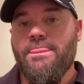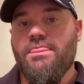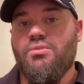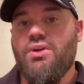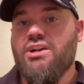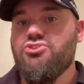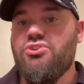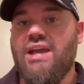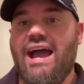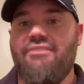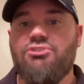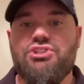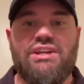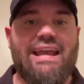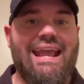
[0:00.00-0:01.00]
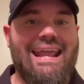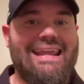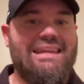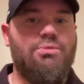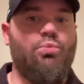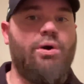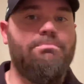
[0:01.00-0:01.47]
They're actually averaging
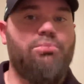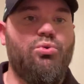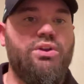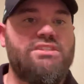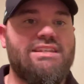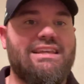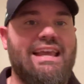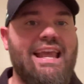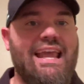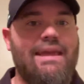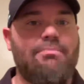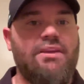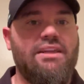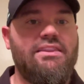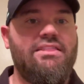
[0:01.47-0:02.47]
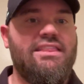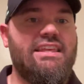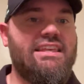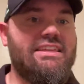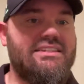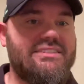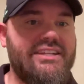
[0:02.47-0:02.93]
81 points a game in
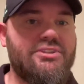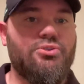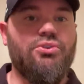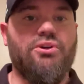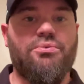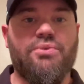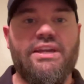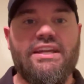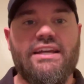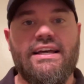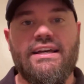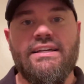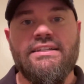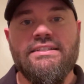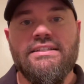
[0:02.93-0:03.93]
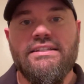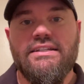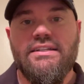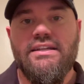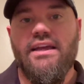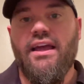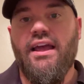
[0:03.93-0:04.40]
the Diddle Arena,
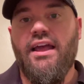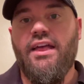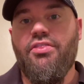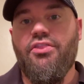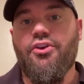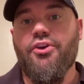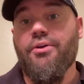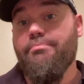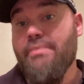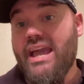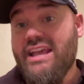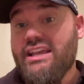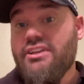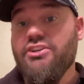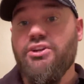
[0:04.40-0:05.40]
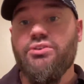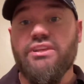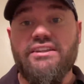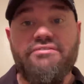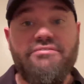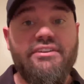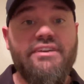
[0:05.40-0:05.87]
and they're making
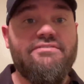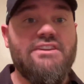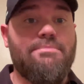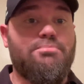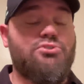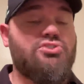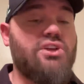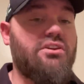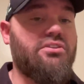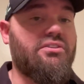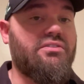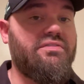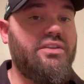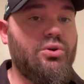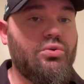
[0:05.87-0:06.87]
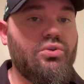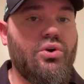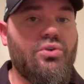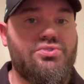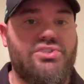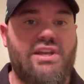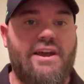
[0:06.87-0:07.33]
nearly 50% of their field
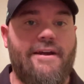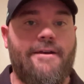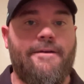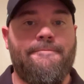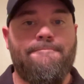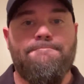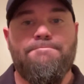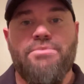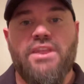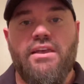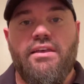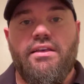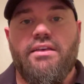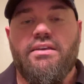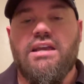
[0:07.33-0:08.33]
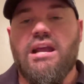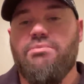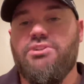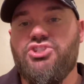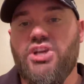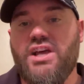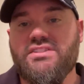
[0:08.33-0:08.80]
goals there.
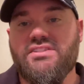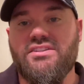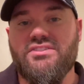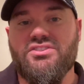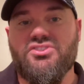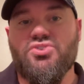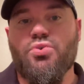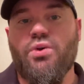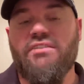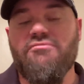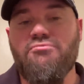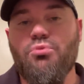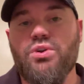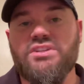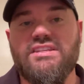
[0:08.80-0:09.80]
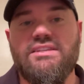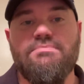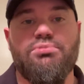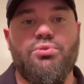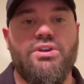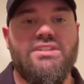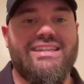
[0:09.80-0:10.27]
Cameron Justice is scoring
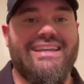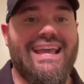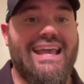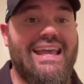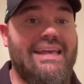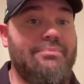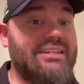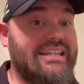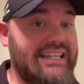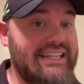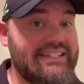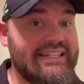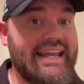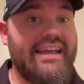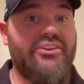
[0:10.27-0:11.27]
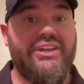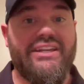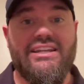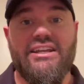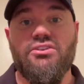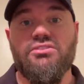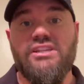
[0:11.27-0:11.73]
14 points a game, and he's
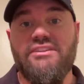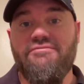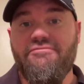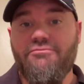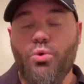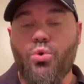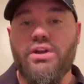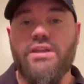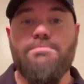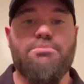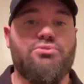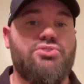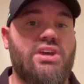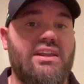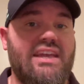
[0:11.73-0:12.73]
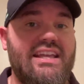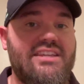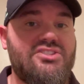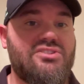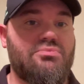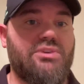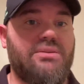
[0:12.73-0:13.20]
nailing nearly 40% of
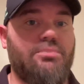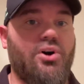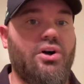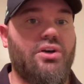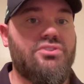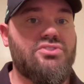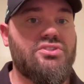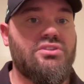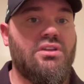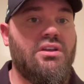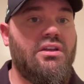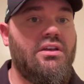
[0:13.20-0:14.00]
his three balls.